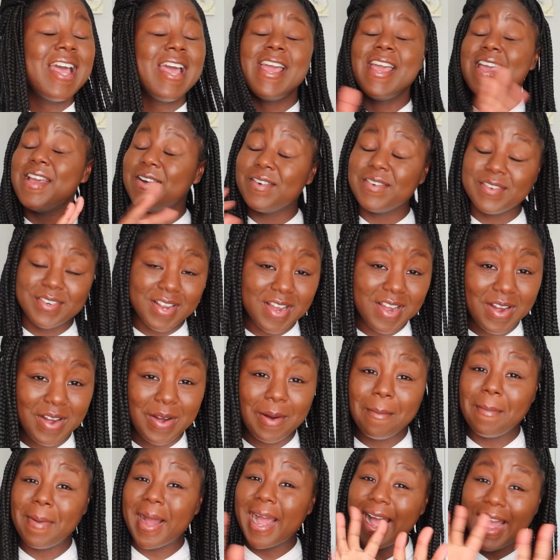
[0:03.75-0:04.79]
Hell
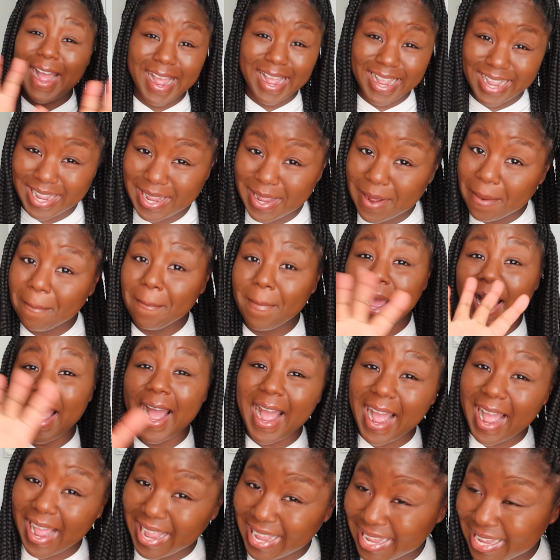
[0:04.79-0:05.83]
no, bye,
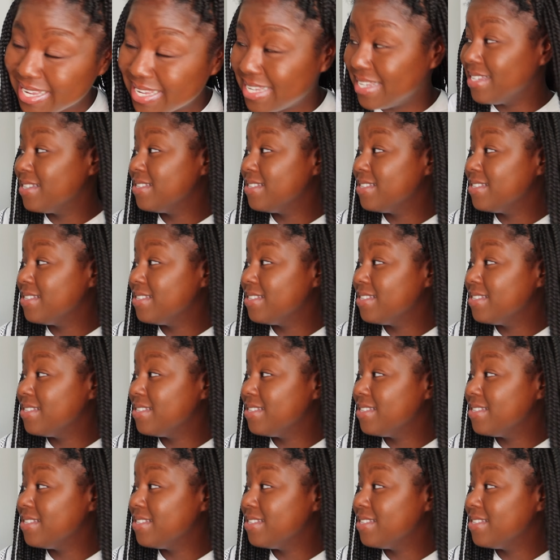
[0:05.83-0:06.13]
bye.